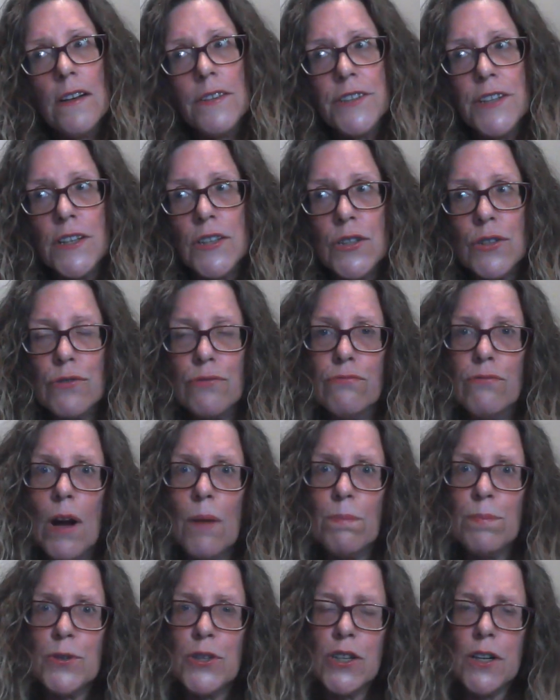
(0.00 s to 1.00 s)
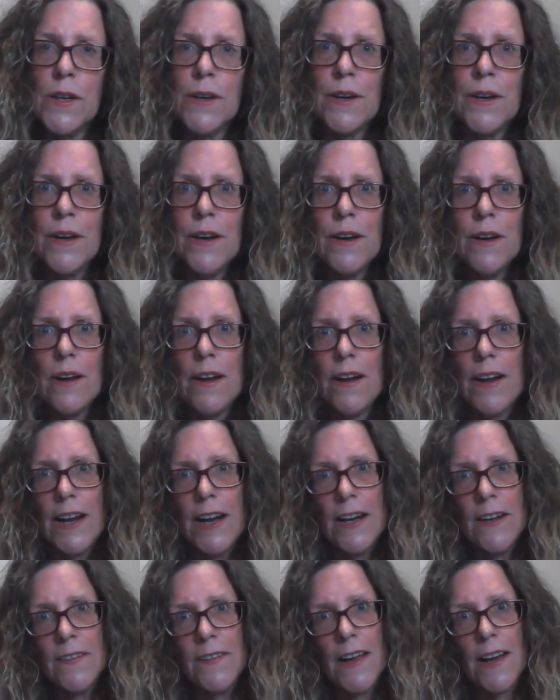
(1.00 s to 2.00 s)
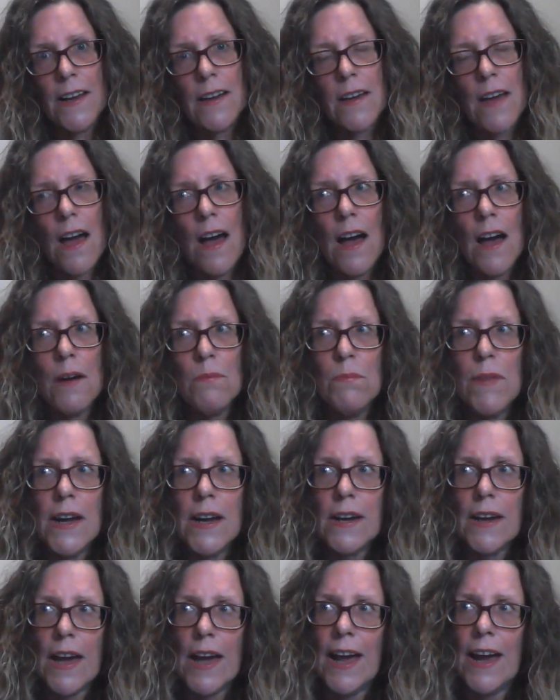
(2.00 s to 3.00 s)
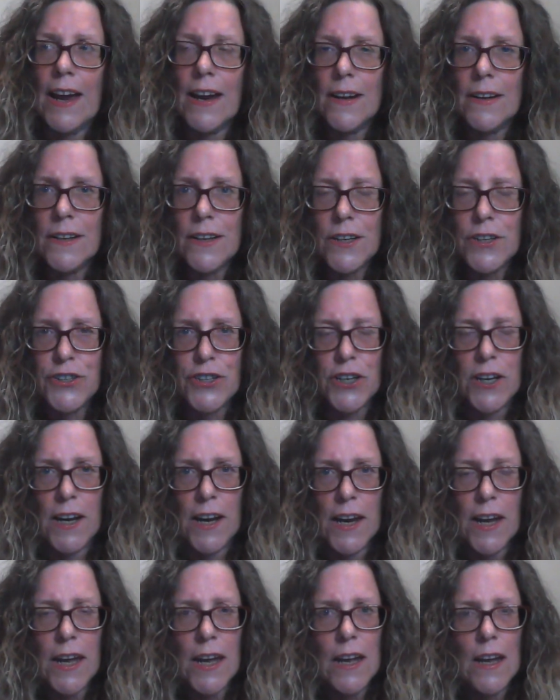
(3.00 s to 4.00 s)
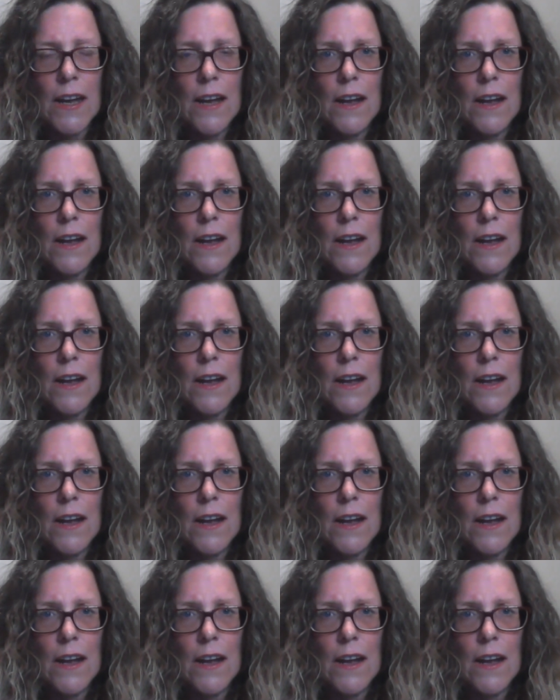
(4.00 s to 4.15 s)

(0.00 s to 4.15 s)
disruption in the karmic energy